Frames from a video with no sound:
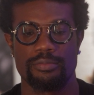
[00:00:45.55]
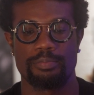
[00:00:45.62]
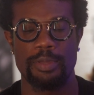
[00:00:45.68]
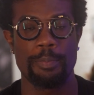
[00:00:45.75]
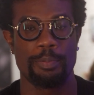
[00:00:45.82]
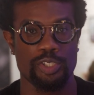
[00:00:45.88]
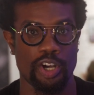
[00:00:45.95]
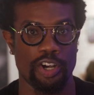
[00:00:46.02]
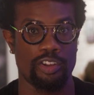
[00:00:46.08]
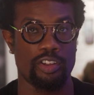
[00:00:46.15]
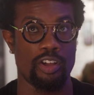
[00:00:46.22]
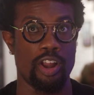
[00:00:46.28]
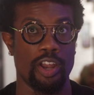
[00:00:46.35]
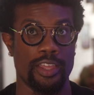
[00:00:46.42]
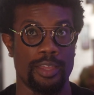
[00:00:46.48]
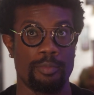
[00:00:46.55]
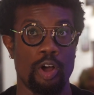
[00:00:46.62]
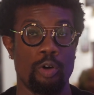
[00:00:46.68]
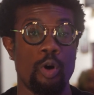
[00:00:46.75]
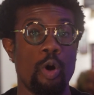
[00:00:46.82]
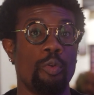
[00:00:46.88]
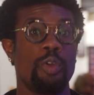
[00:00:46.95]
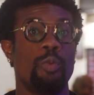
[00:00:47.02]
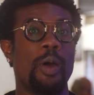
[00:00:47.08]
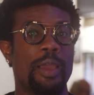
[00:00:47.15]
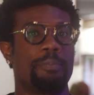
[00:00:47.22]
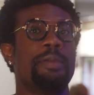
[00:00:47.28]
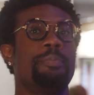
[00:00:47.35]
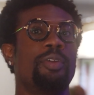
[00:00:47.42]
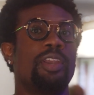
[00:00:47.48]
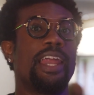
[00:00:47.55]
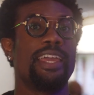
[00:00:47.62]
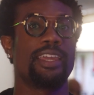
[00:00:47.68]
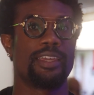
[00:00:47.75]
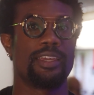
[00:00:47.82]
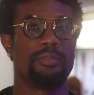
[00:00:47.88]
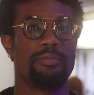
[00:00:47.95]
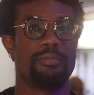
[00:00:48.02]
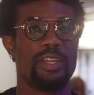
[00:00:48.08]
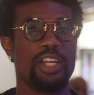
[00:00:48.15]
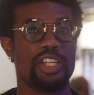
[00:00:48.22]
people started calling him, only white people like him.